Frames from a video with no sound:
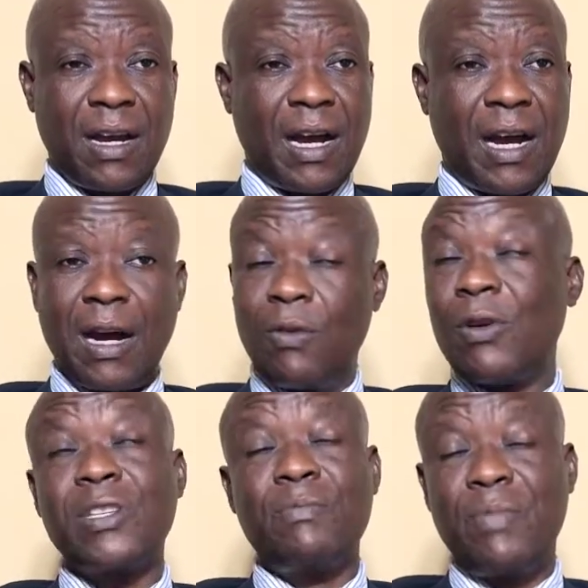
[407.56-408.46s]

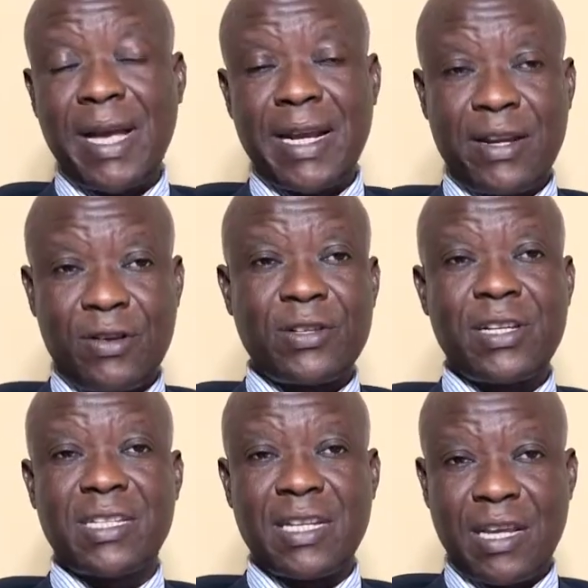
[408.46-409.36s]
was barely
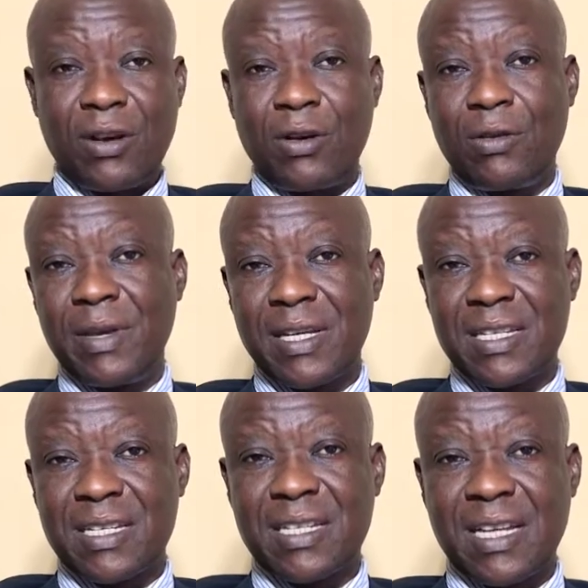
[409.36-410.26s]
noticed in
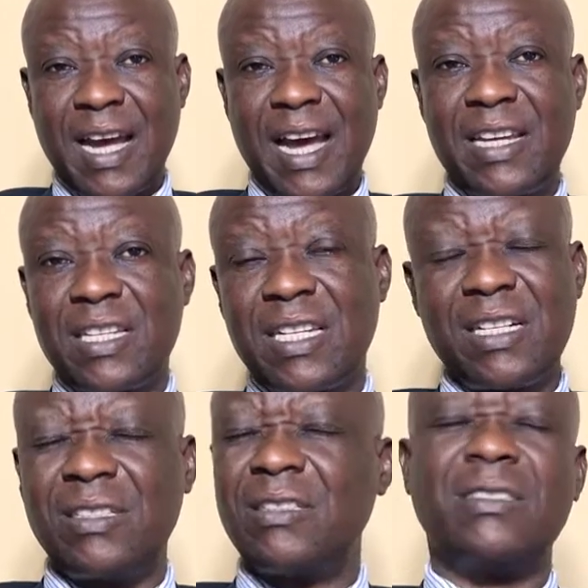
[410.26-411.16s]
economics
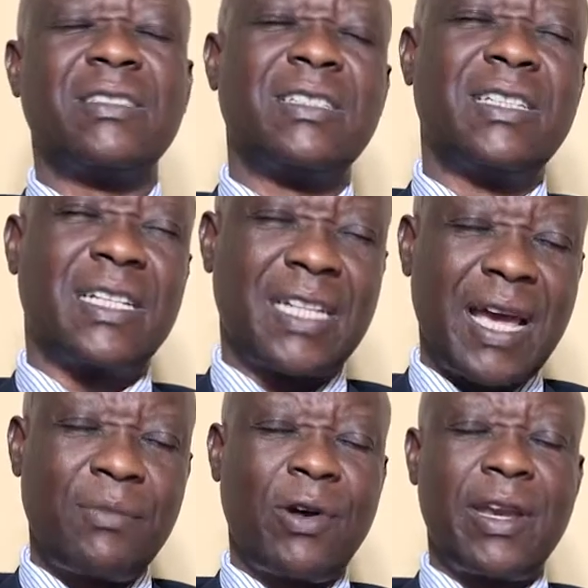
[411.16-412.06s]
until the
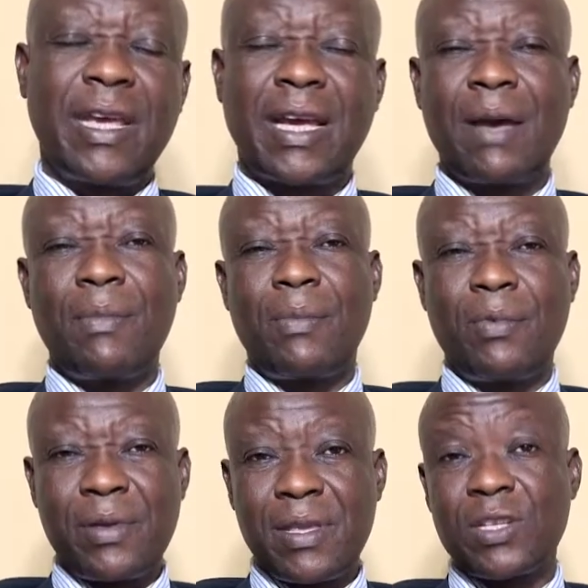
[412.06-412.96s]
time when he came
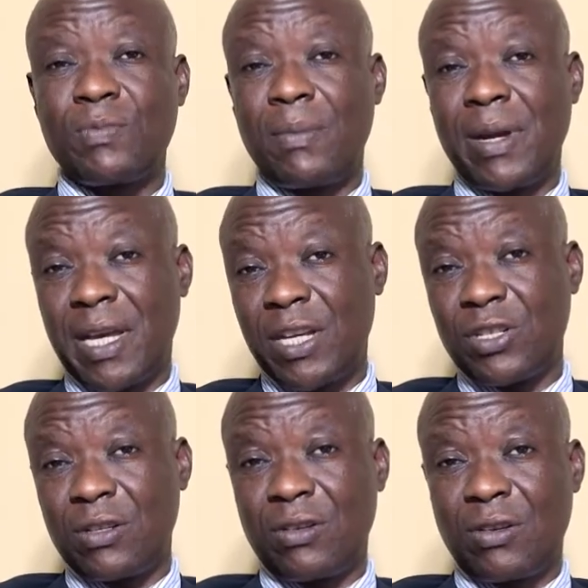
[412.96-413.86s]
up with this
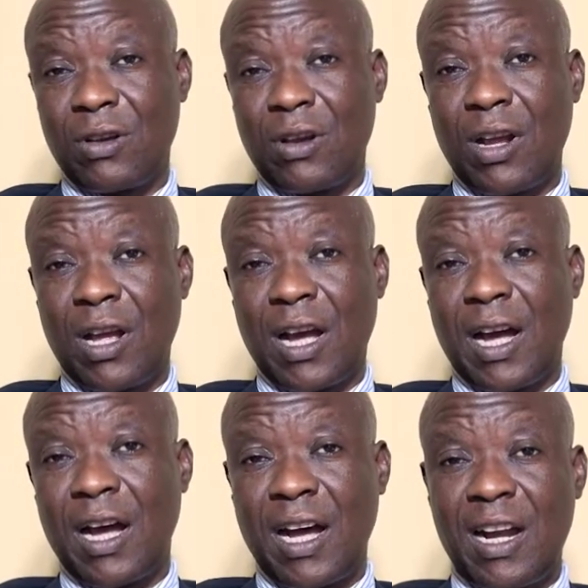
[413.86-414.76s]
publication,
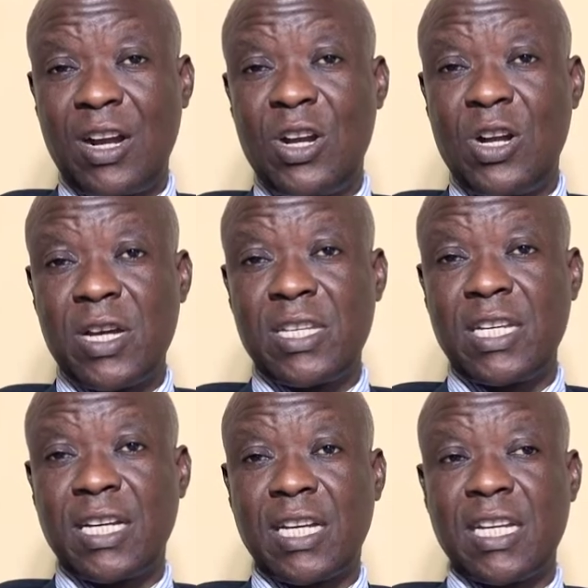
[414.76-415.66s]

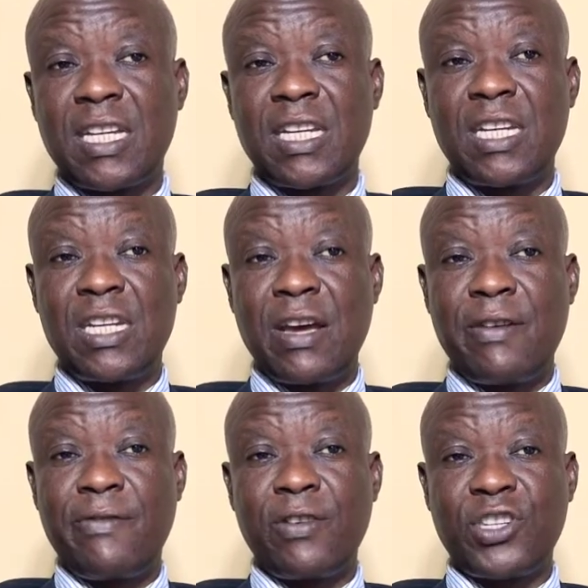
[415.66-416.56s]
Logique
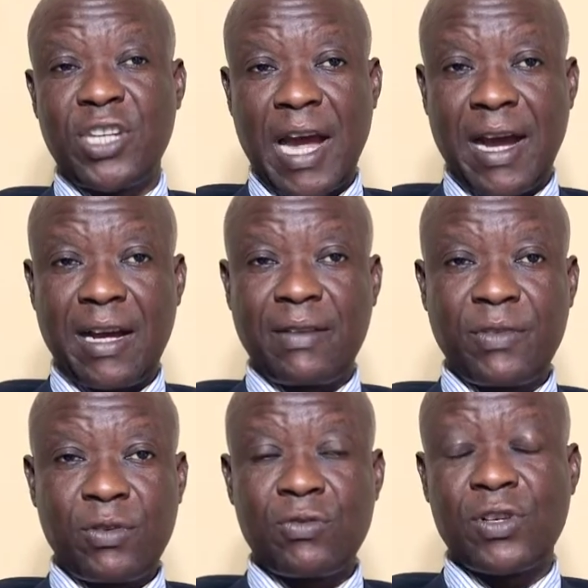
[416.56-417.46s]
de Forschung,
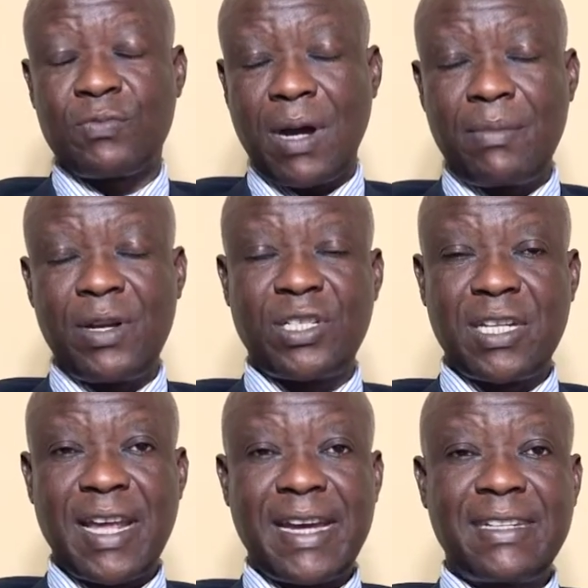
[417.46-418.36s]
which was published
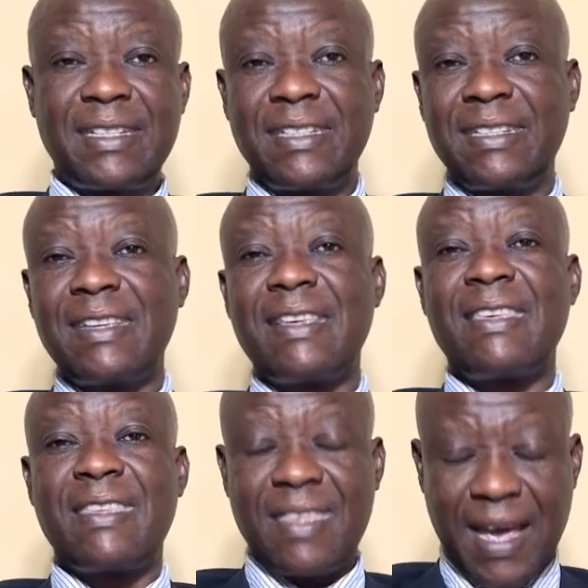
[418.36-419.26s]
in
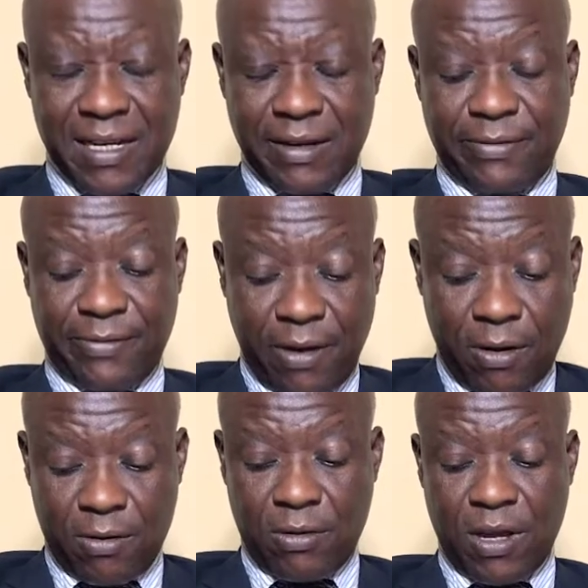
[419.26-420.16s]

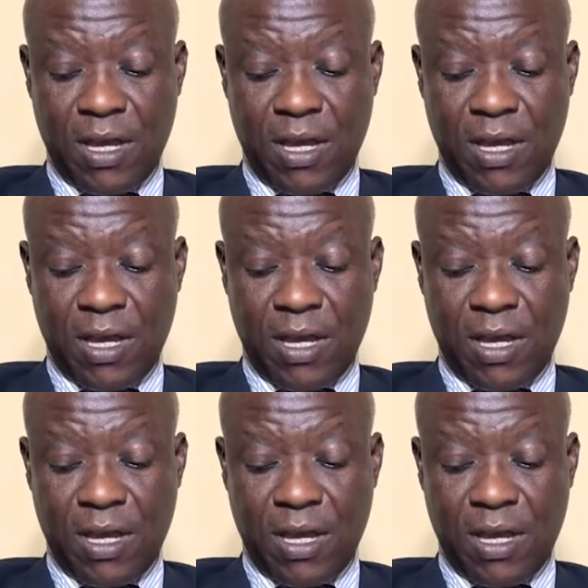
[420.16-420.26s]
1934.